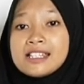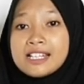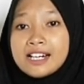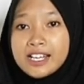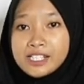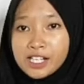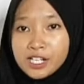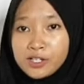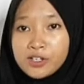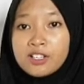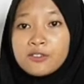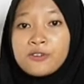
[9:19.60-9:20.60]
the
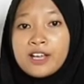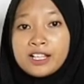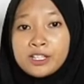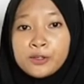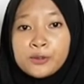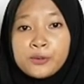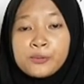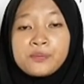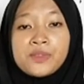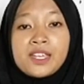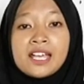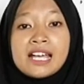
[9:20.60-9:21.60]
residual value.
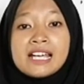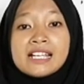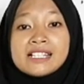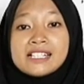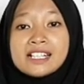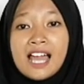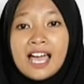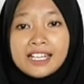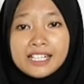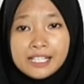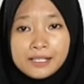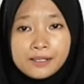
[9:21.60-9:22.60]

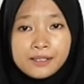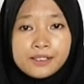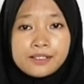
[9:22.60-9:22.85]
Declining